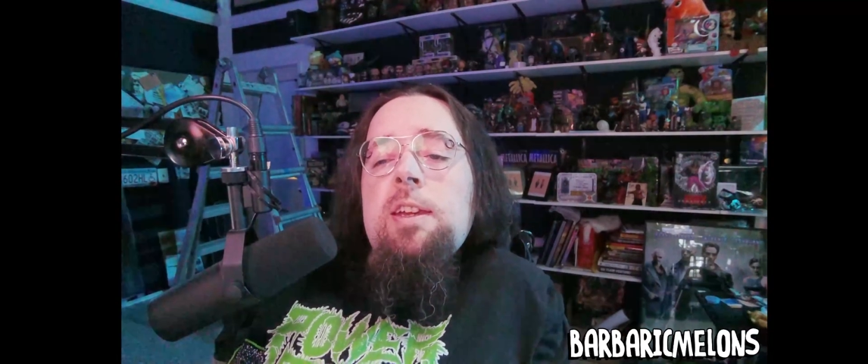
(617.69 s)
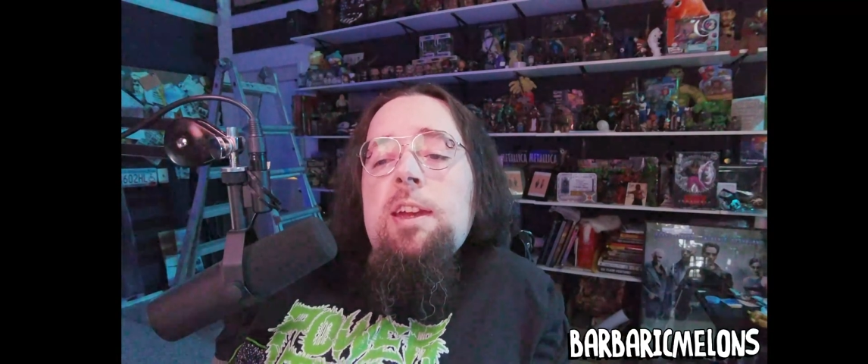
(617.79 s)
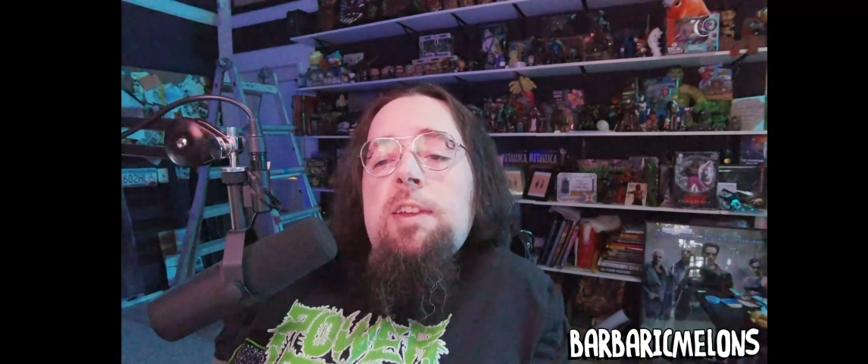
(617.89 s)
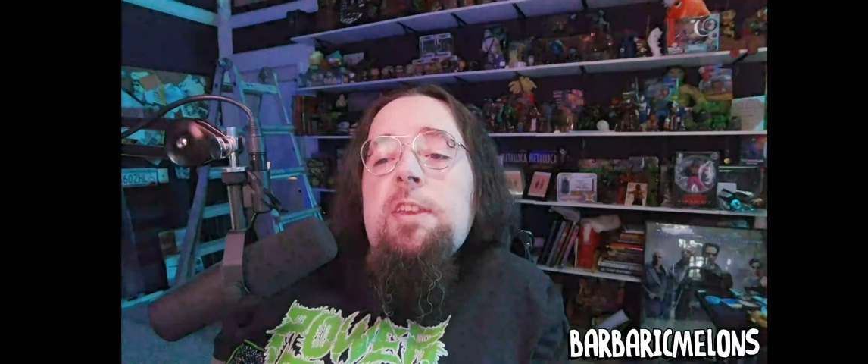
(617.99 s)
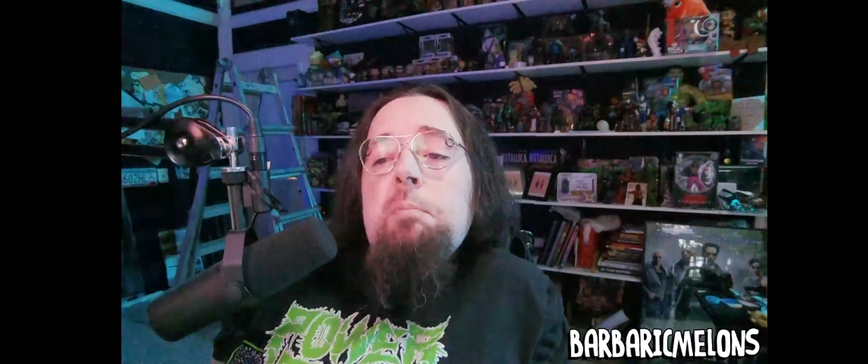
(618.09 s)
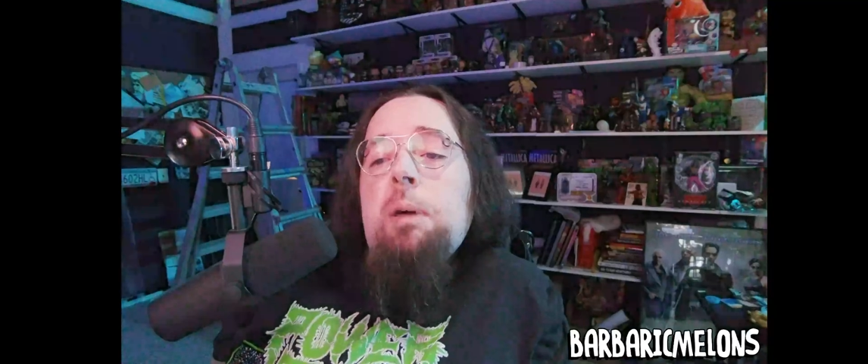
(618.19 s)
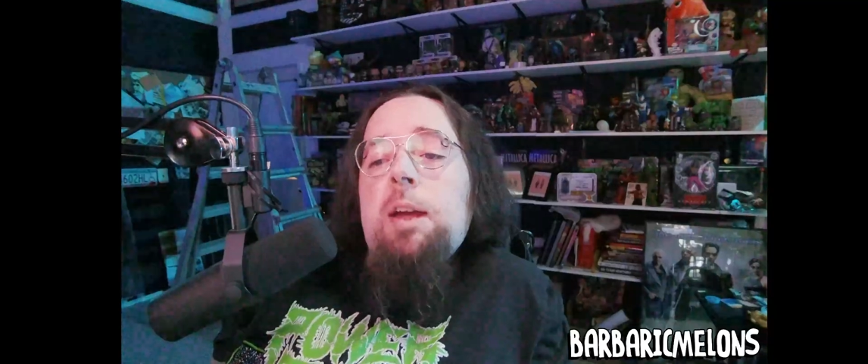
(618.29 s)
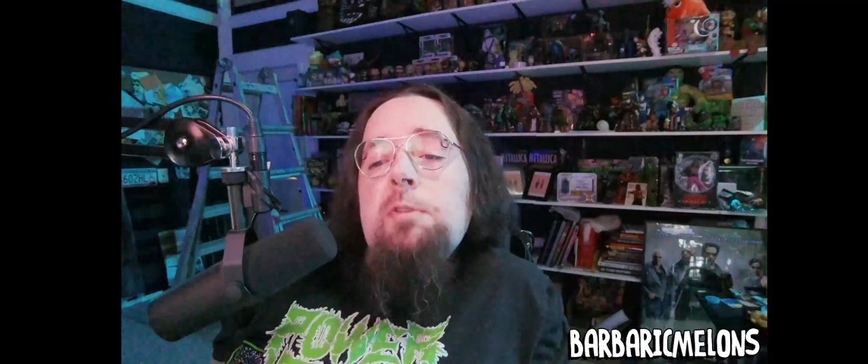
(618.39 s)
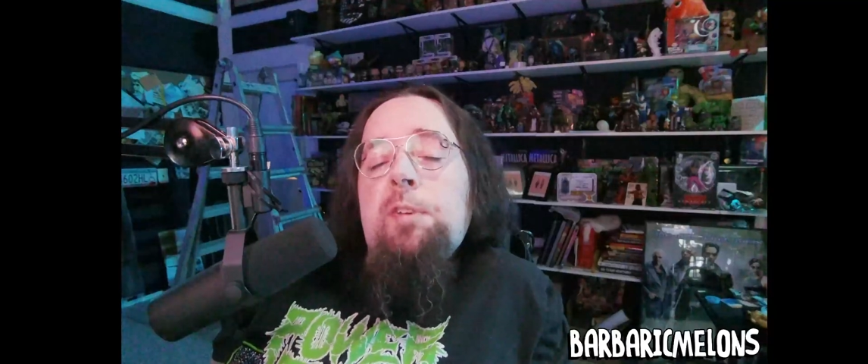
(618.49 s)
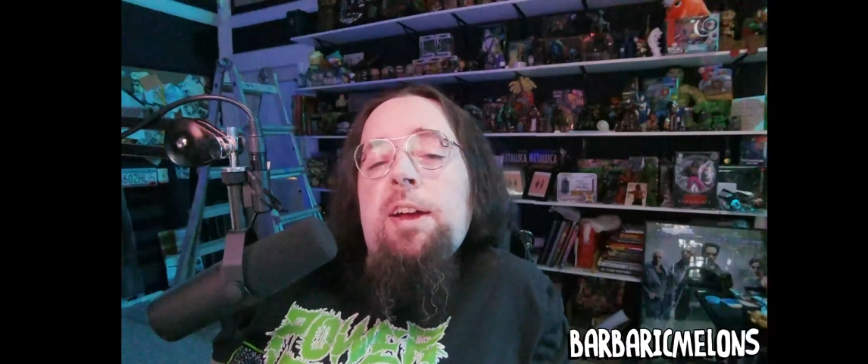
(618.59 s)
and then
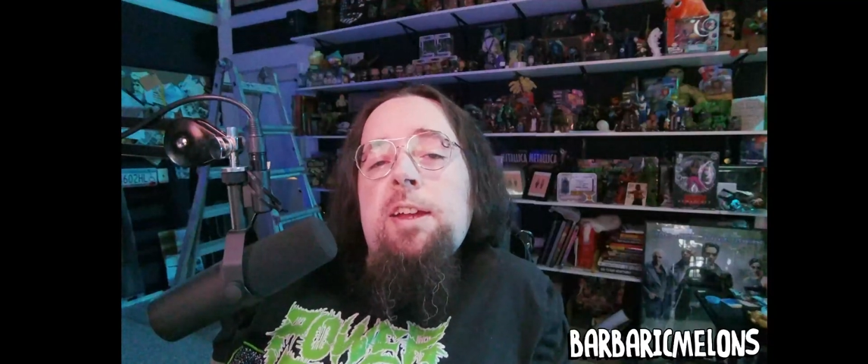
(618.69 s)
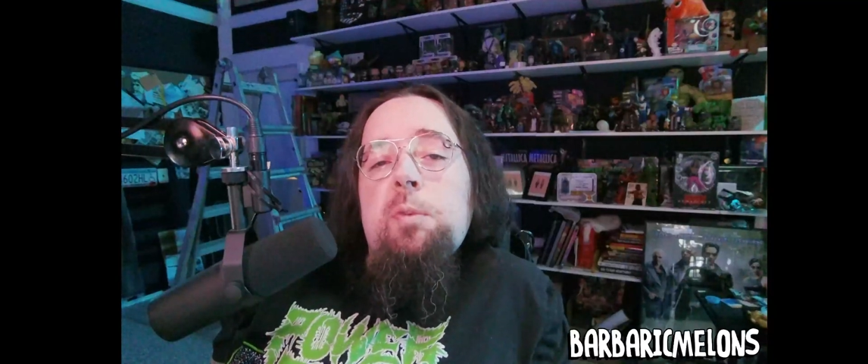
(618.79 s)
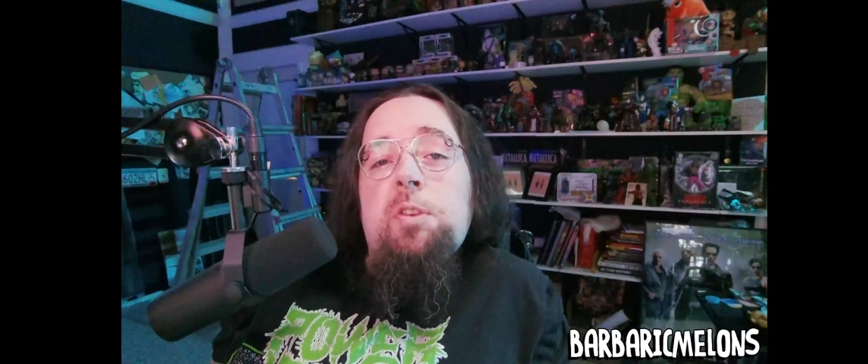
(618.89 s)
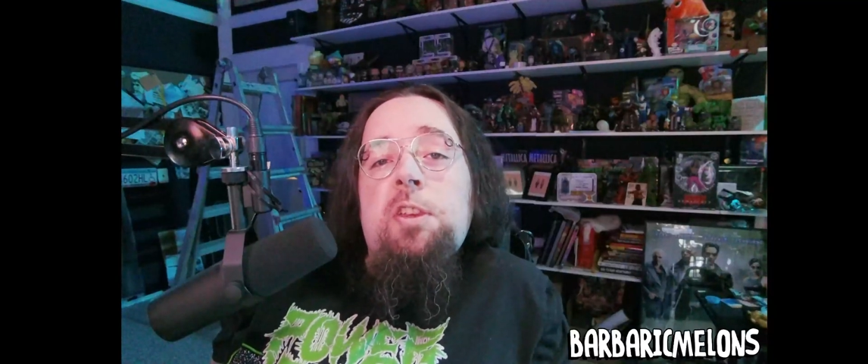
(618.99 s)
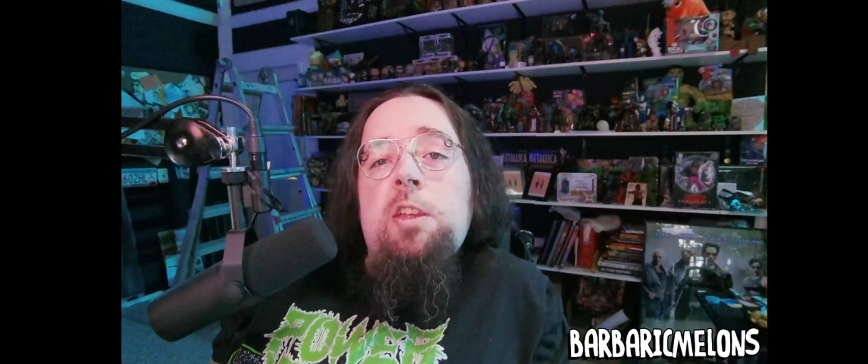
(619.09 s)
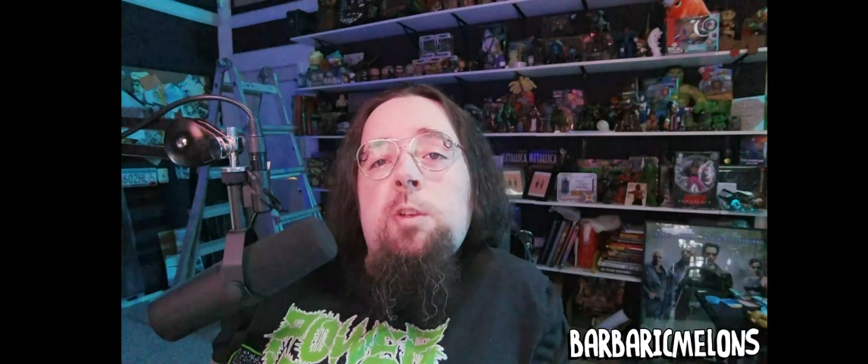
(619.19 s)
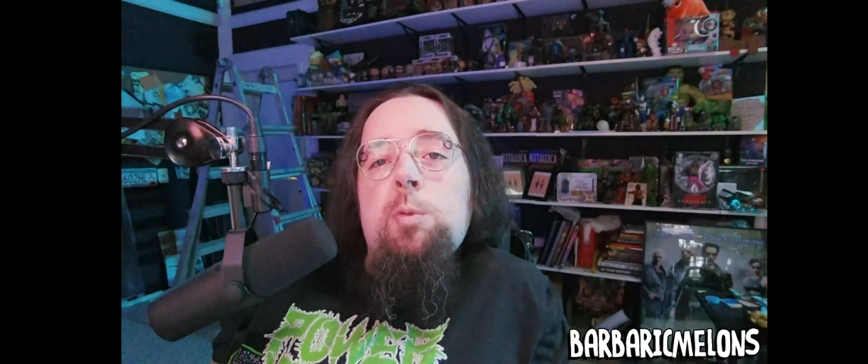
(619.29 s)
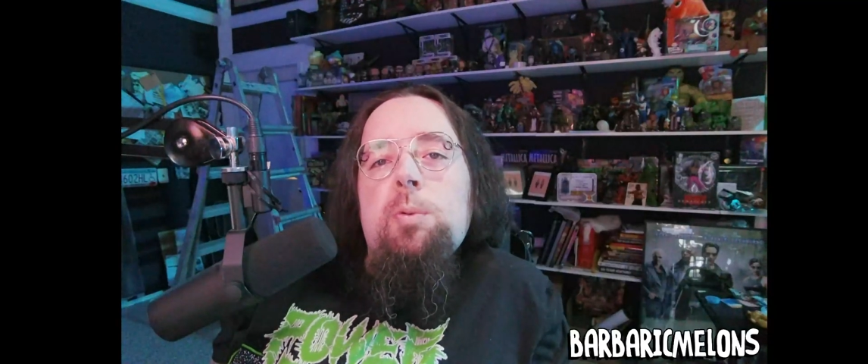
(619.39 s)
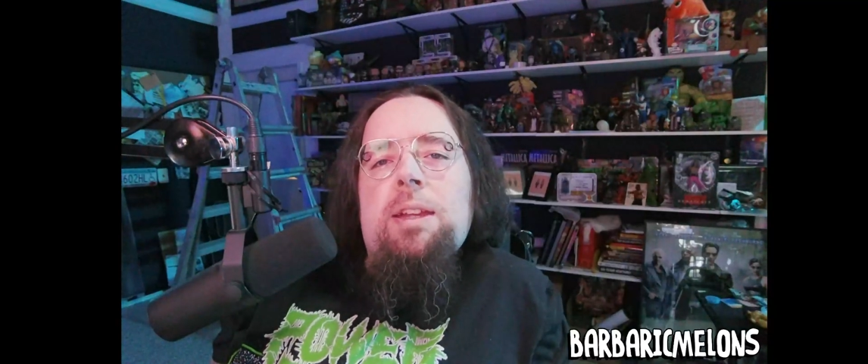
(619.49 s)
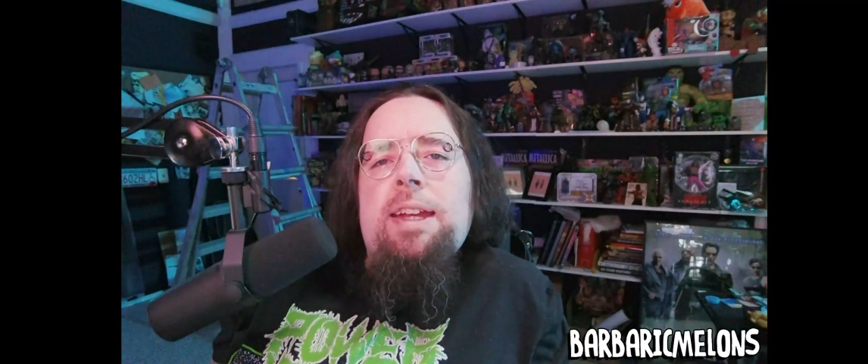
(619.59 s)
modify it with
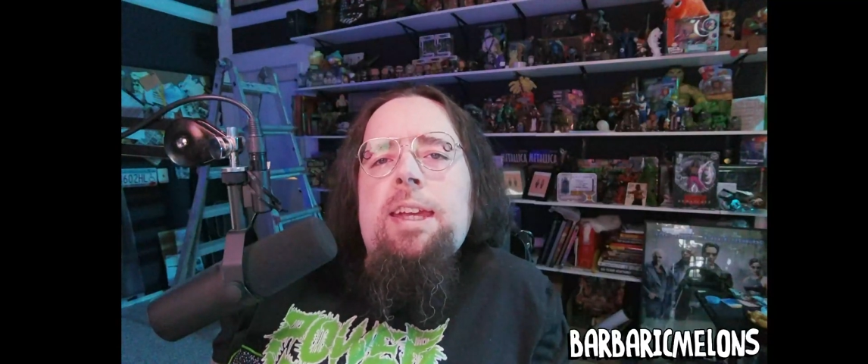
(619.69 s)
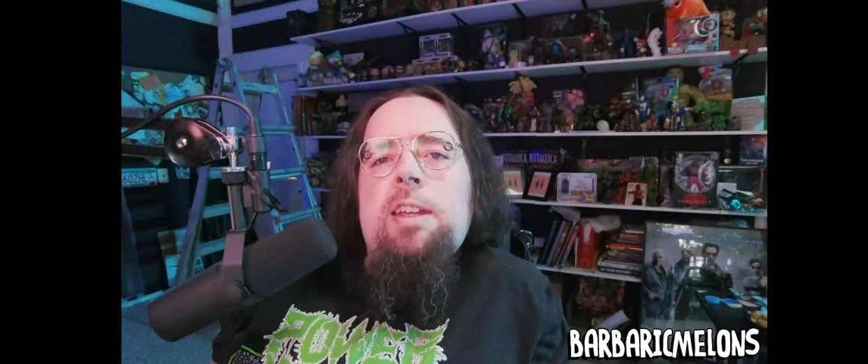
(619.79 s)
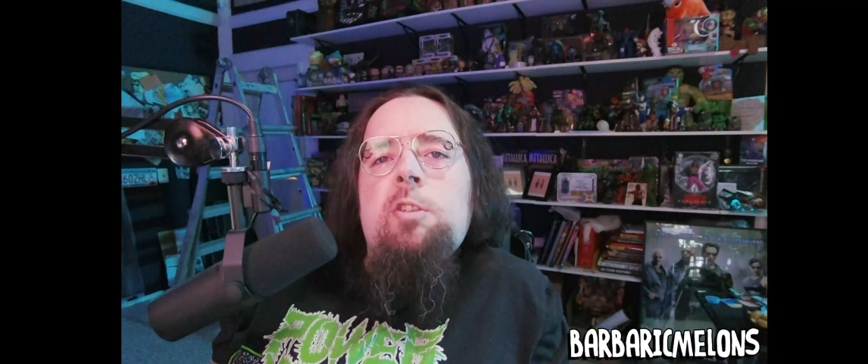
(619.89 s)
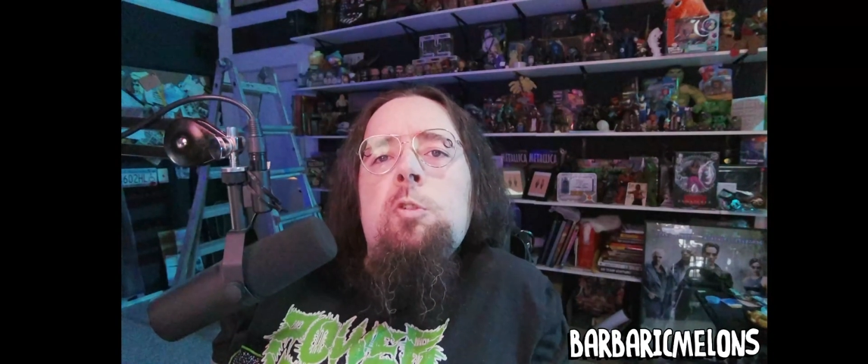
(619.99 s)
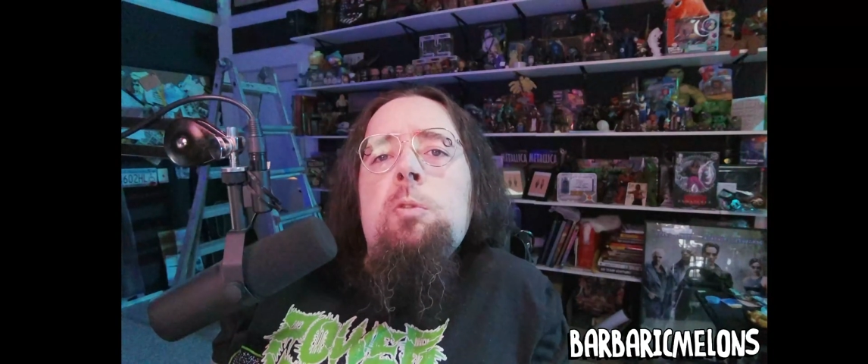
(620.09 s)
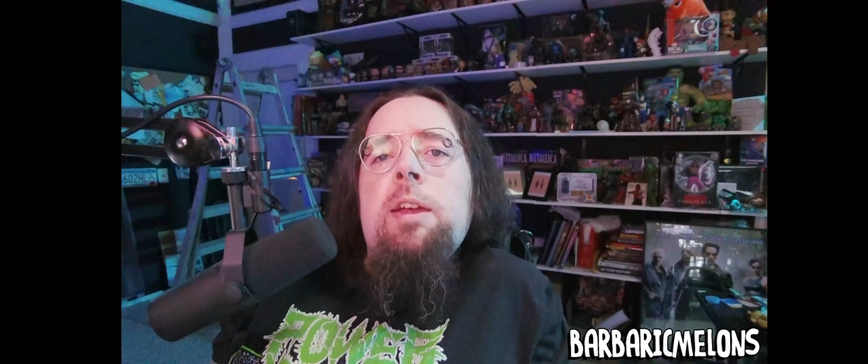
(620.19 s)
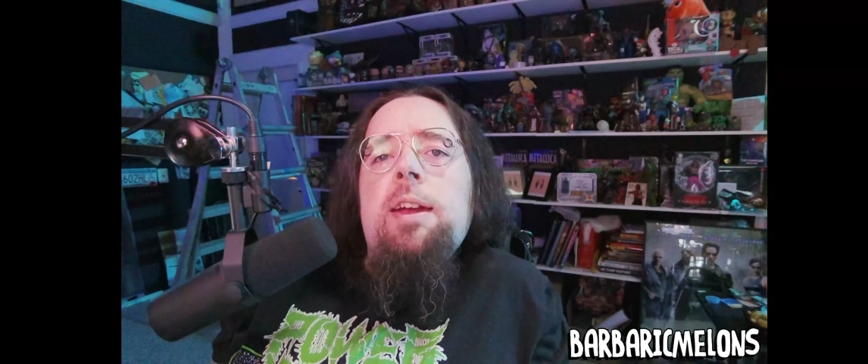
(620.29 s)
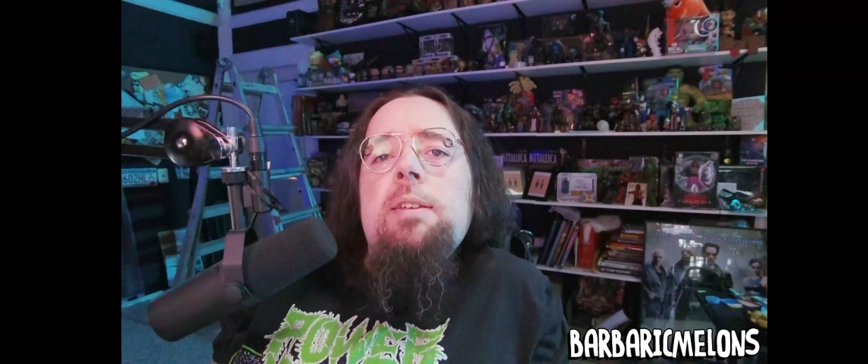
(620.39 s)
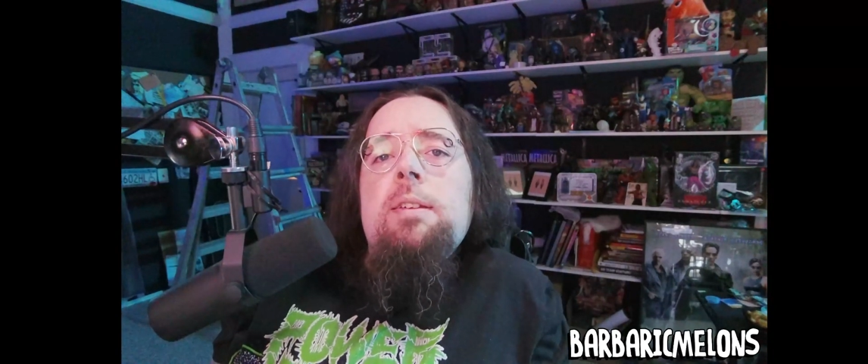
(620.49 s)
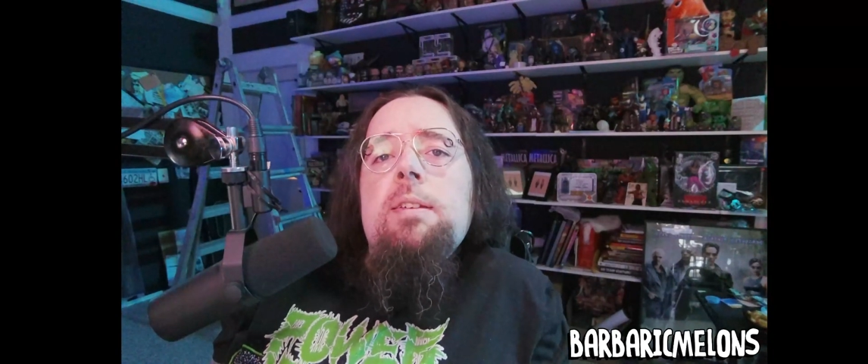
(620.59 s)
Q. Like I can't do that.